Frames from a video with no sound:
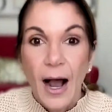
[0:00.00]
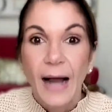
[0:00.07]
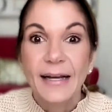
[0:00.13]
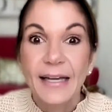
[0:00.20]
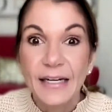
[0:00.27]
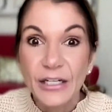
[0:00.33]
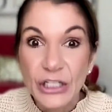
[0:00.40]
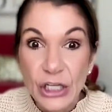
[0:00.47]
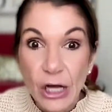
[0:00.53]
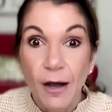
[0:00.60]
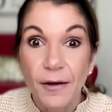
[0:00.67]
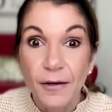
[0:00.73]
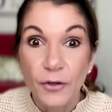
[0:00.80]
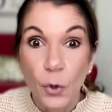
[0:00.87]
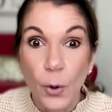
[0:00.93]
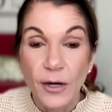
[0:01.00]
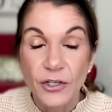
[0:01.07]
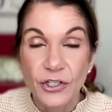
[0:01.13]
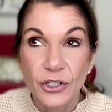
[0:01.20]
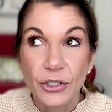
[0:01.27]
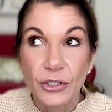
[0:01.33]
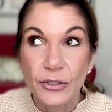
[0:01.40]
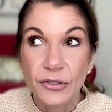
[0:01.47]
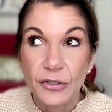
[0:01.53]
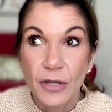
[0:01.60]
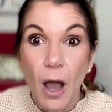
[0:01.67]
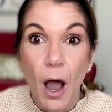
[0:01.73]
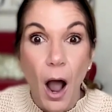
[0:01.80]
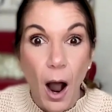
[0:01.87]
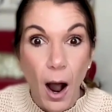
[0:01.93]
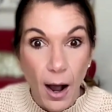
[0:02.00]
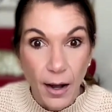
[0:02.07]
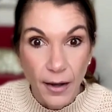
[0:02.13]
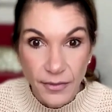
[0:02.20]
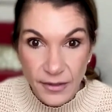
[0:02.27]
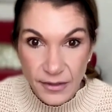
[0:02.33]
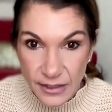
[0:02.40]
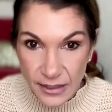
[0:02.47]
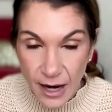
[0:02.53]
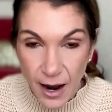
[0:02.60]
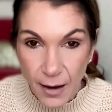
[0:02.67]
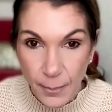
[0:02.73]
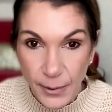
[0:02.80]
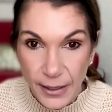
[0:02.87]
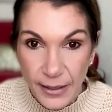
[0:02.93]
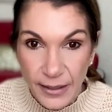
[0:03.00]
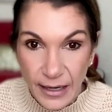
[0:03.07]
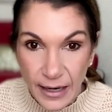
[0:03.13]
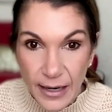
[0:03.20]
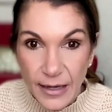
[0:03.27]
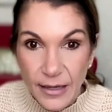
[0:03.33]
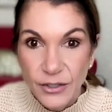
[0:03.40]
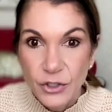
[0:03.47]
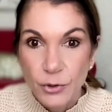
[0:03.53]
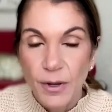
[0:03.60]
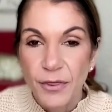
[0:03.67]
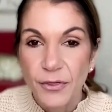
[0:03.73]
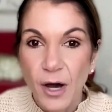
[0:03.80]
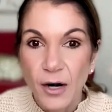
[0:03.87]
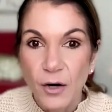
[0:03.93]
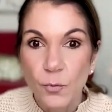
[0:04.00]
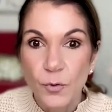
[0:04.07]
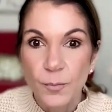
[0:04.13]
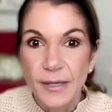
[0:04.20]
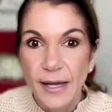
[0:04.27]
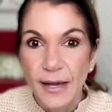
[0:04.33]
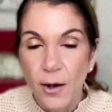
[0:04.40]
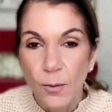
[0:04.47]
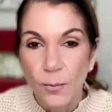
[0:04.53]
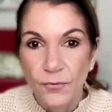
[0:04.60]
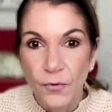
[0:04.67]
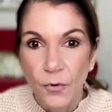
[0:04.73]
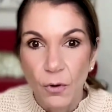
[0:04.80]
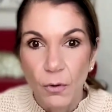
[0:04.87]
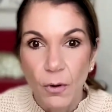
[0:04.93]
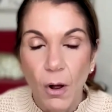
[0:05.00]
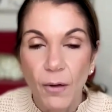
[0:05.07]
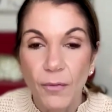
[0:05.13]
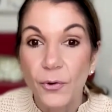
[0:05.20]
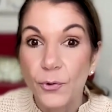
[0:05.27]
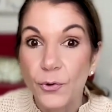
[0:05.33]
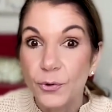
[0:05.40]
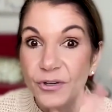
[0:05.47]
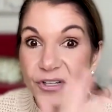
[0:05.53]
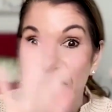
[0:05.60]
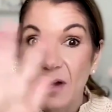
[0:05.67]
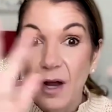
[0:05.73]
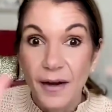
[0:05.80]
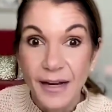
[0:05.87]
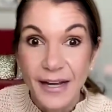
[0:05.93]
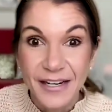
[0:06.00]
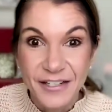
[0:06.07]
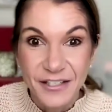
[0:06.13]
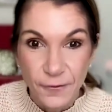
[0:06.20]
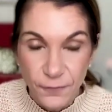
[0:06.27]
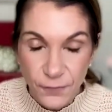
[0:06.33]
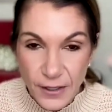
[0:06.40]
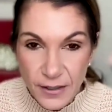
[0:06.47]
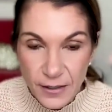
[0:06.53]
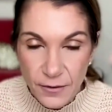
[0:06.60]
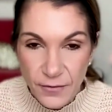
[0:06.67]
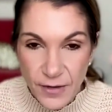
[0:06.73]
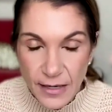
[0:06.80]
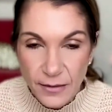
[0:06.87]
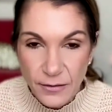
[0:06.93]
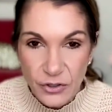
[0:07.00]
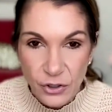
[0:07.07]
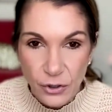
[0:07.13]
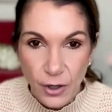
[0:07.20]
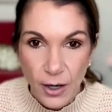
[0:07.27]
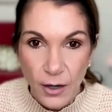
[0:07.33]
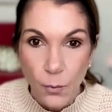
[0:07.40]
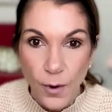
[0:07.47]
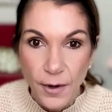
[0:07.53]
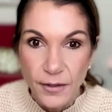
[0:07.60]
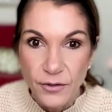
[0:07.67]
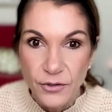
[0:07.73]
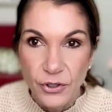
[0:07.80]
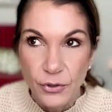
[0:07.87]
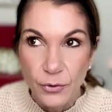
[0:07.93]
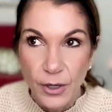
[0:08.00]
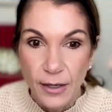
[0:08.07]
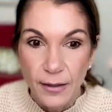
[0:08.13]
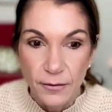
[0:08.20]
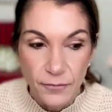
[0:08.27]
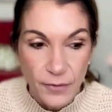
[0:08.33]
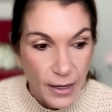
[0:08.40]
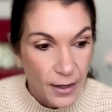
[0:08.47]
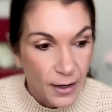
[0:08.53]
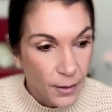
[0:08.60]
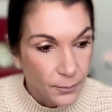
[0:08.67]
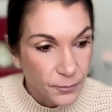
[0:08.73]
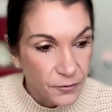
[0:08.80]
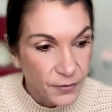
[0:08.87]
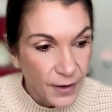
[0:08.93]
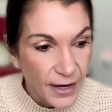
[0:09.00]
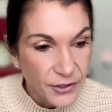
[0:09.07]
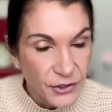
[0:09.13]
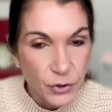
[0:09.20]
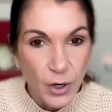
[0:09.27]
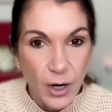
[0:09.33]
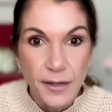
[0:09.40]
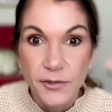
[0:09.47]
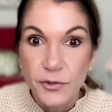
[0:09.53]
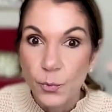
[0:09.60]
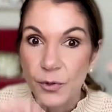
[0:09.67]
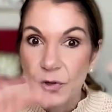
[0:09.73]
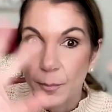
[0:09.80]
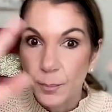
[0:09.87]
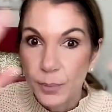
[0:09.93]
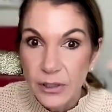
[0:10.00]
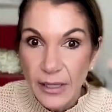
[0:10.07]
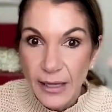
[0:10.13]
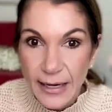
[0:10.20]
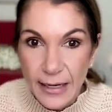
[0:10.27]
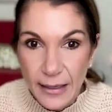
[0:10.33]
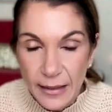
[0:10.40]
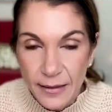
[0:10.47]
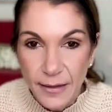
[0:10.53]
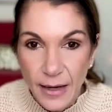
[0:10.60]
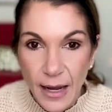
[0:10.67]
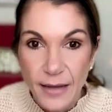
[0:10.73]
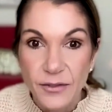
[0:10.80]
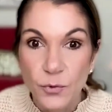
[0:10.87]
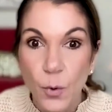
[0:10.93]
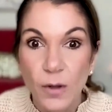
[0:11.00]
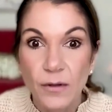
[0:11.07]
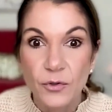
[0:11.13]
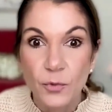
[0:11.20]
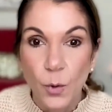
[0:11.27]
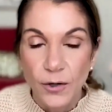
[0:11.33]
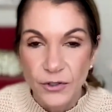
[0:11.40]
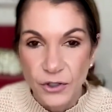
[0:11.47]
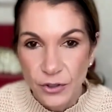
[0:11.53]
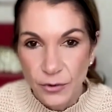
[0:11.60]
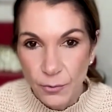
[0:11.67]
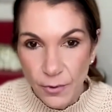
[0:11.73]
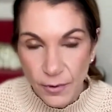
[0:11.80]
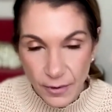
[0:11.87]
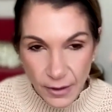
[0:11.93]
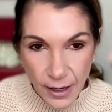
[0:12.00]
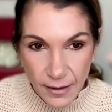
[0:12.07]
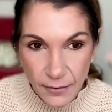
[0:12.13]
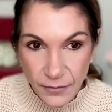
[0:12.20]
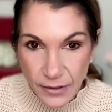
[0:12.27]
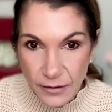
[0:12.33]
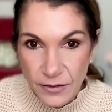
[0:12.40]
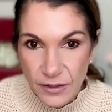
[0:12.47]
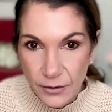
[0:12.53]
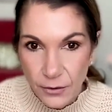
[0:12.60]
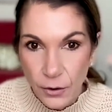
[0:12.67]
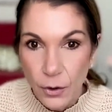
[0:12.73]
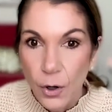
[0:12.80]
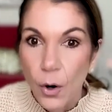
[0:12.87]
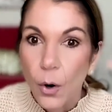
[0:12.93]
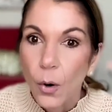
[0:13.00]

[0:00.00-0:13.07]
I get a ton of questions on this topic, so I thought it would be helpful. Although there is not a definitive answer, I wanted to kind of provide you guys with a plan as well as what to kind of consider.